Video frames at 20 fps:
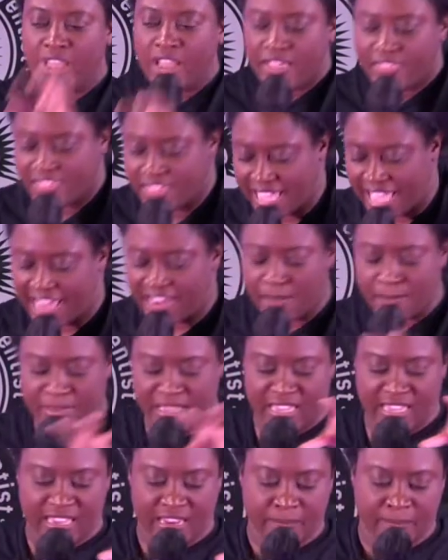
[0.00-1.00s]
the
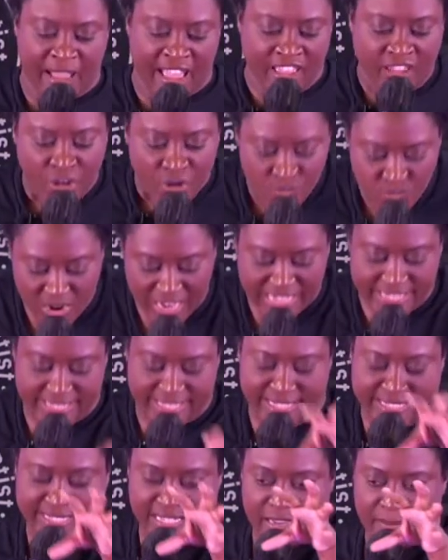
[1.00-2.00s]
enemy and by
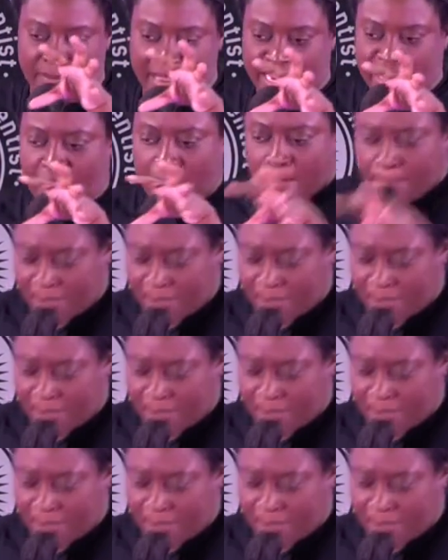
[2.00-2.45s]
racism and